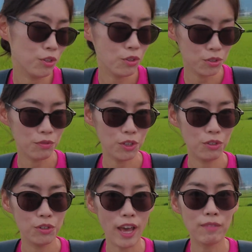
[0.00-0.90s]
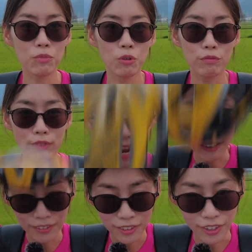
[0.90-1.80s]
those of you who have more
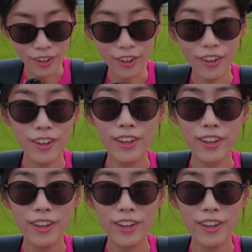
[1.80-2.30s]
rounder